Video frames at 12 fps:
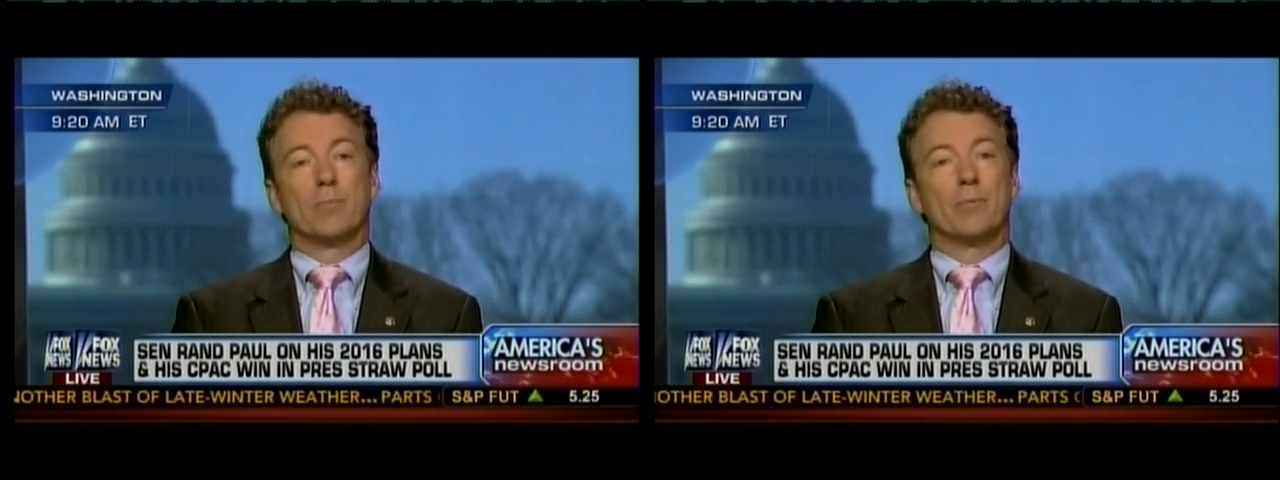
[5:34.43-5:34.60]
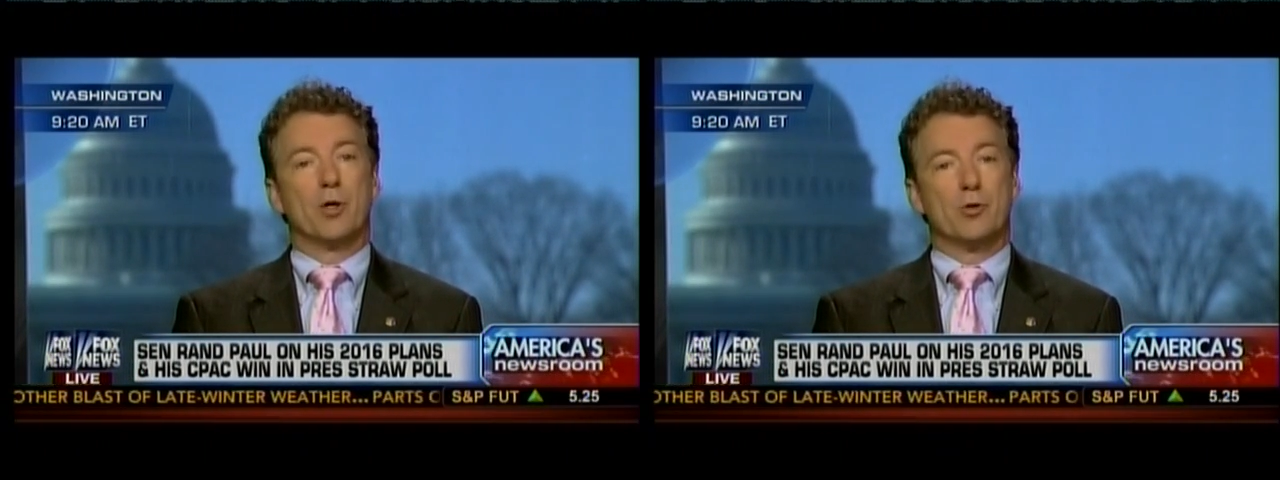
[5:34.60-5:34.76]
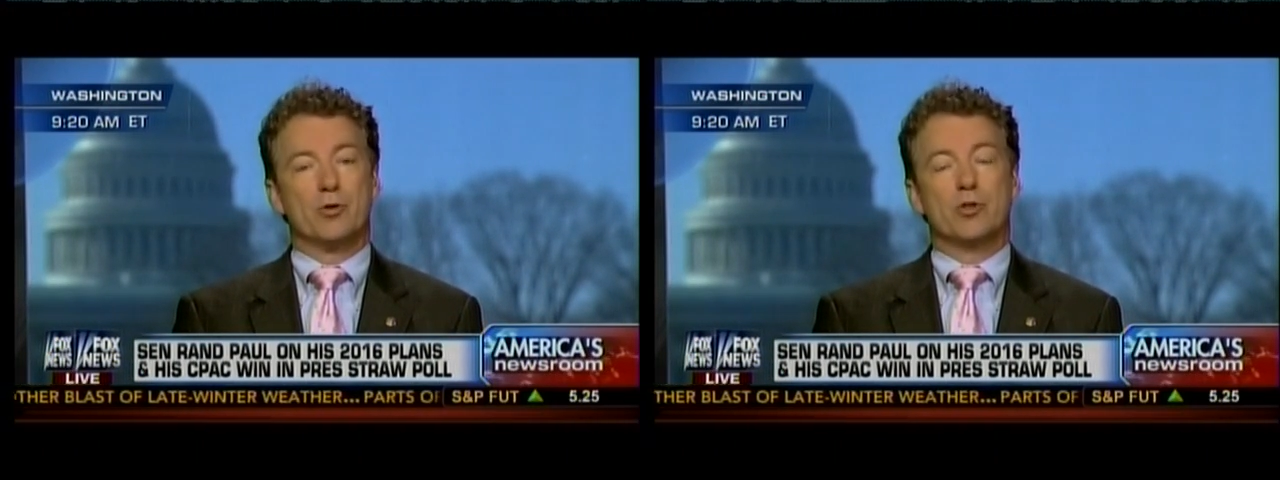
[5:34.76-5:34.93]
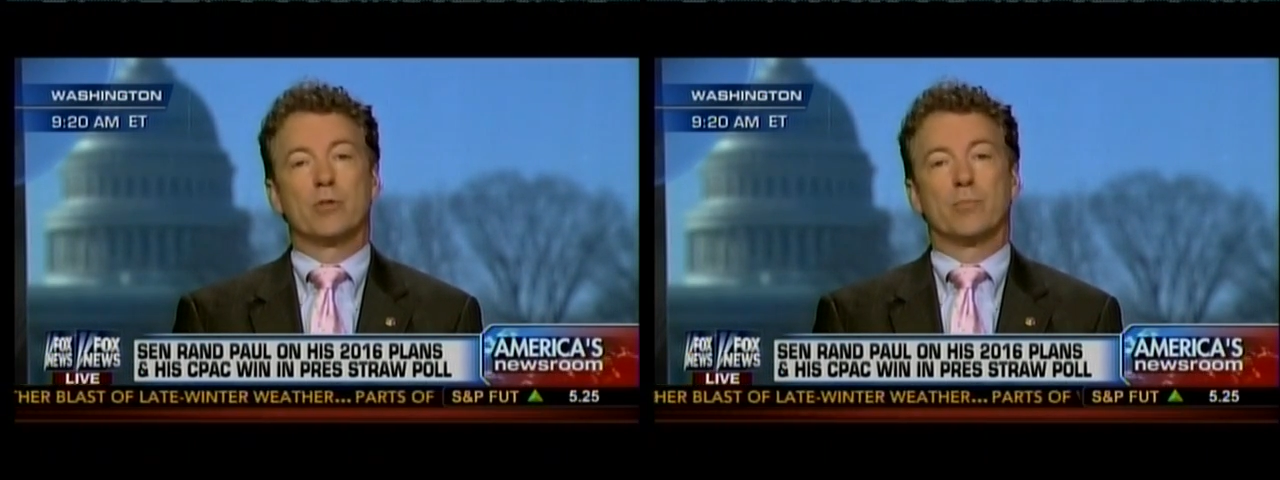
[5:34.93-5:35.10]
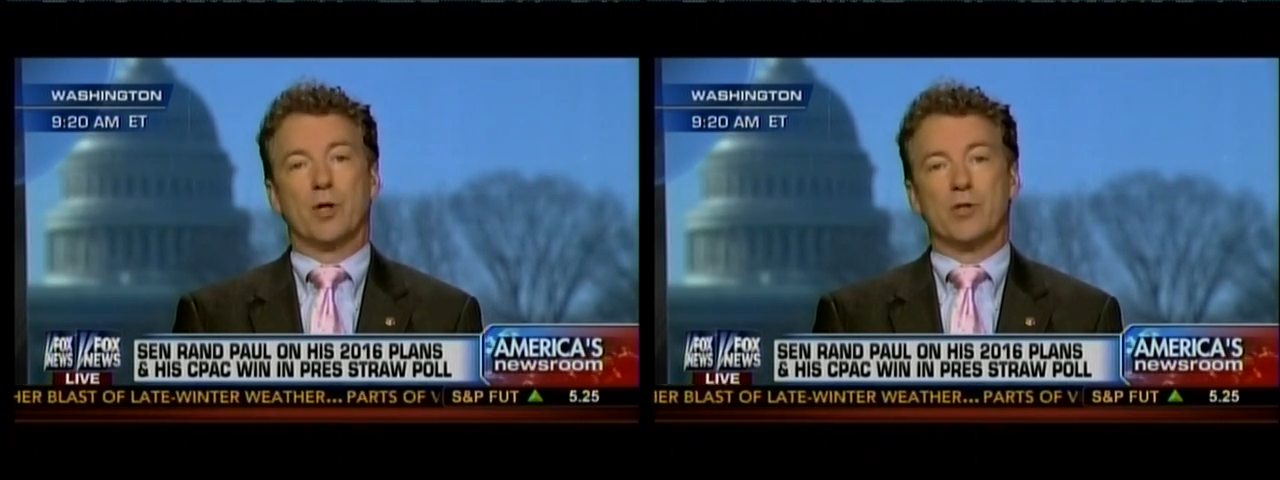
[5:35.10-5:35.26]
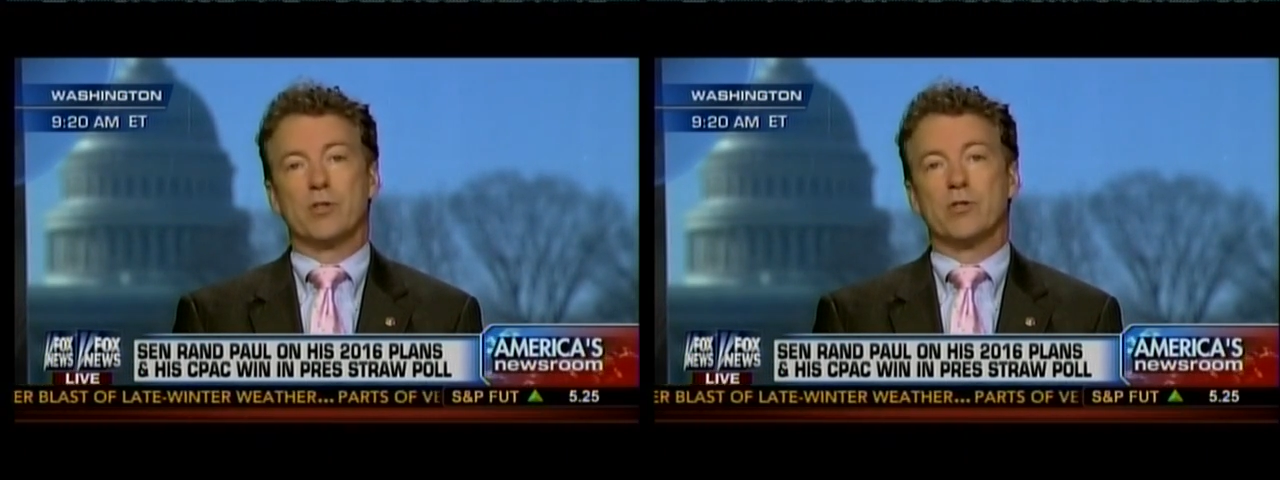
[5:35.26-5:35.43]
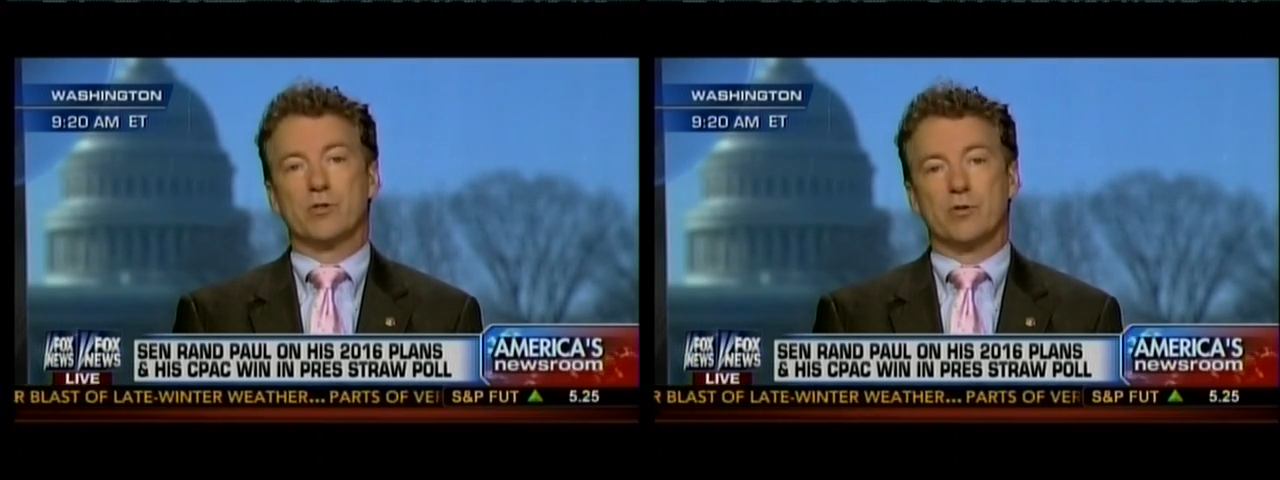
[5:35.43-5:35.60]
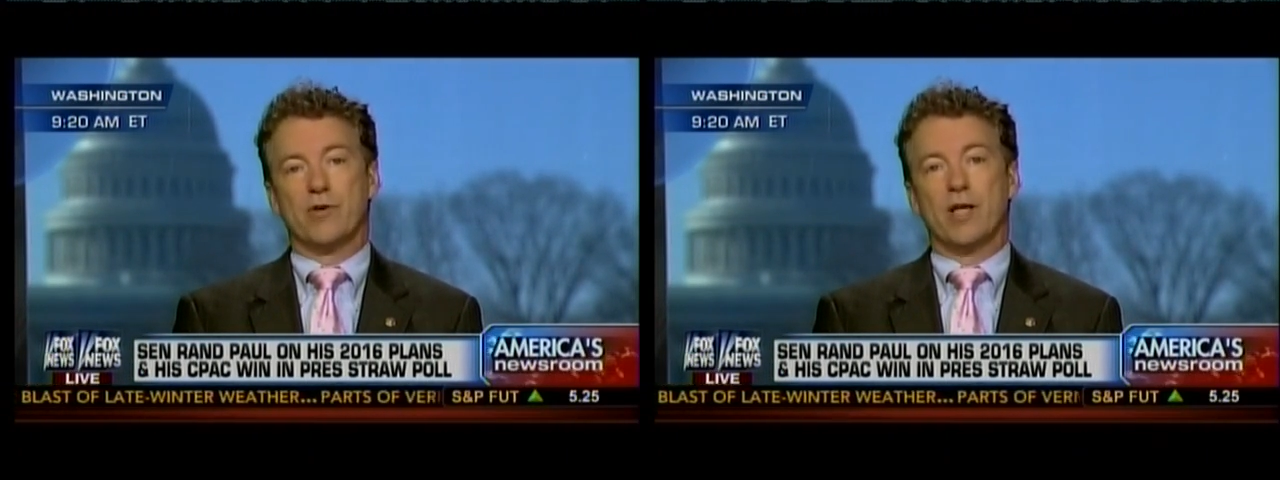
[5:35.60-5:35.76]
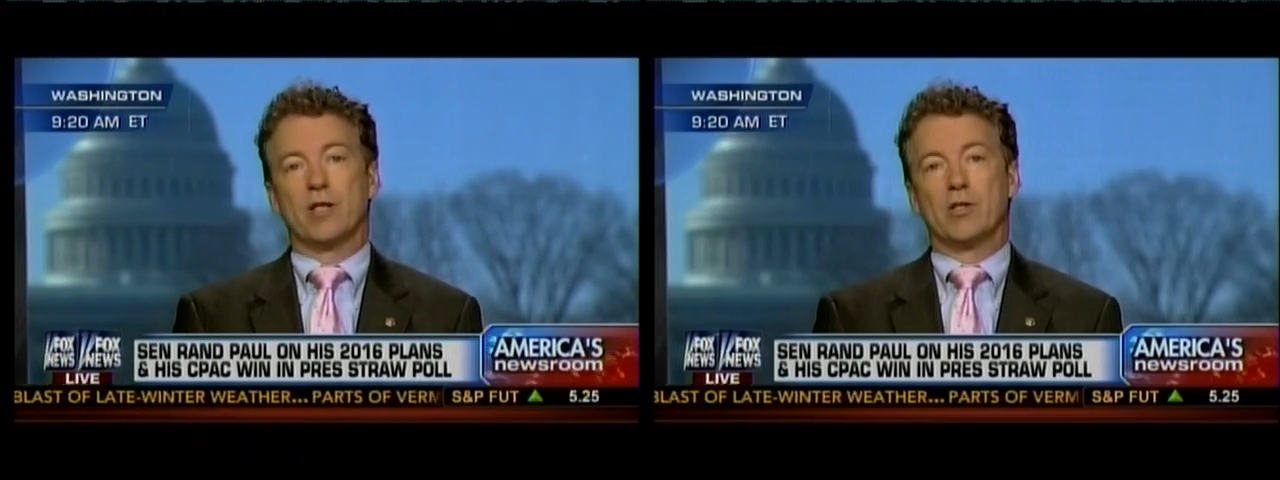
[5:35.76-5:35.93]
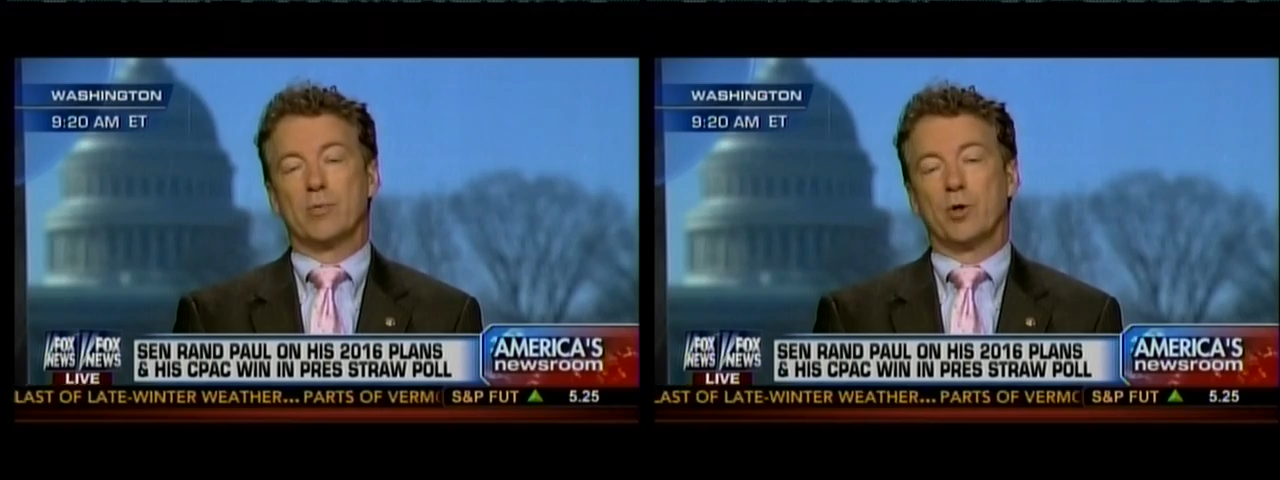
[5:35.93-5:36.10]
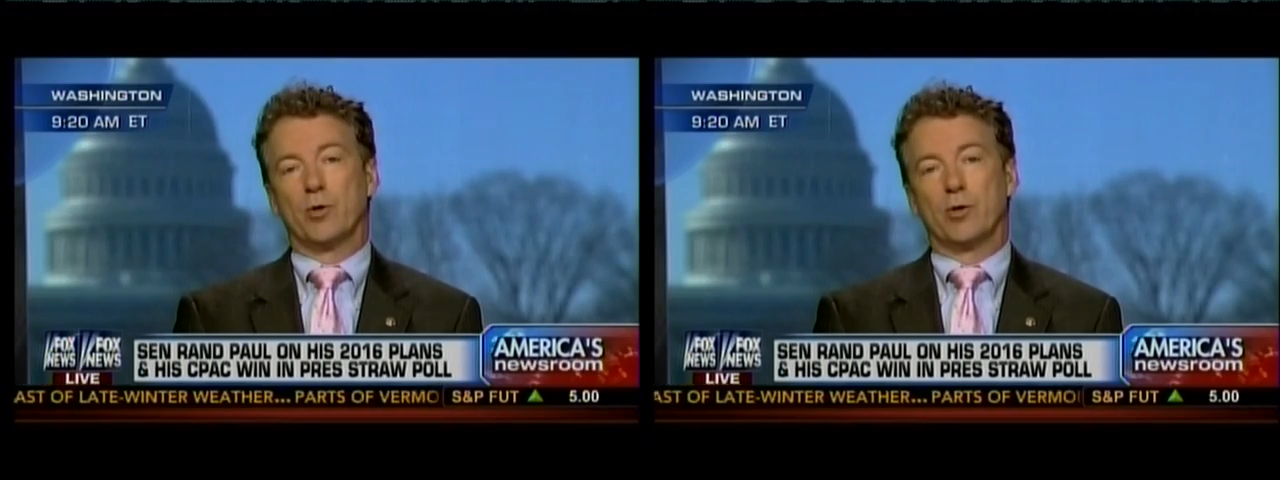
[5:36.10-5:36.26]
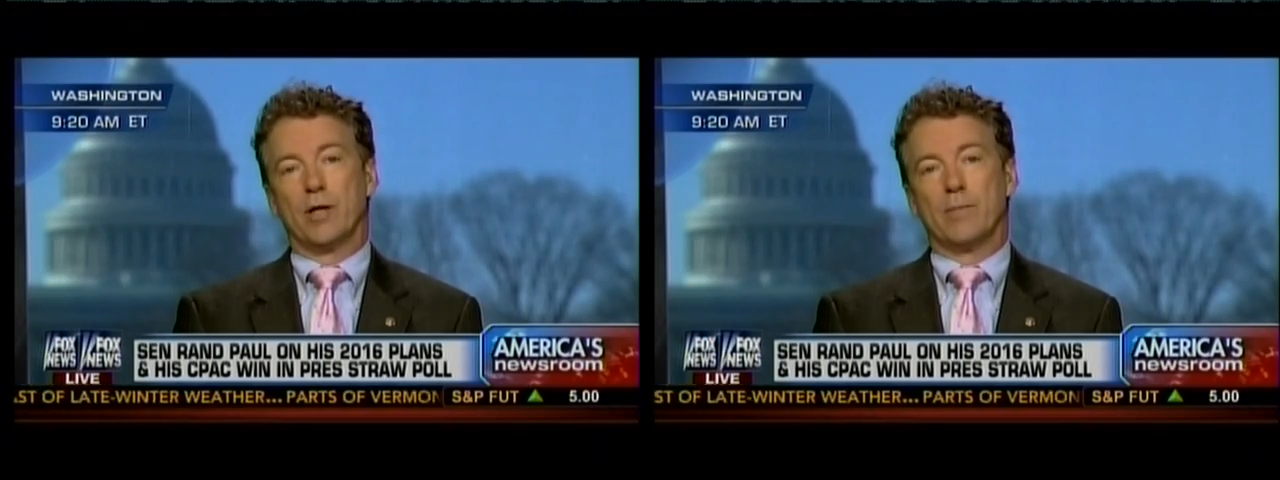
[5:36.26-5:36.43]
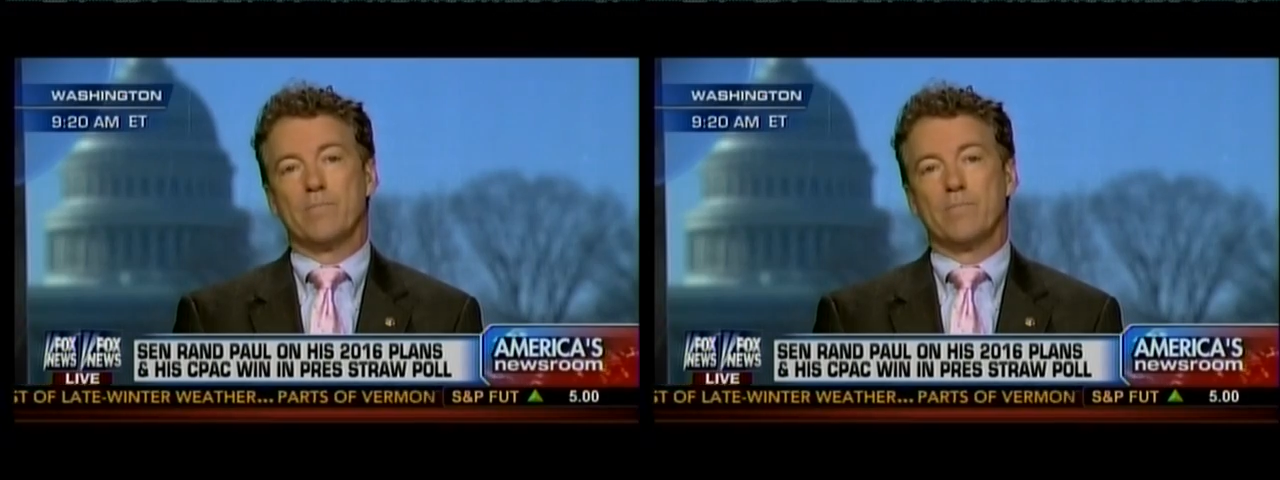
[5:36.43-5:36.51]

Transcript: opposed to the president's surveillance program.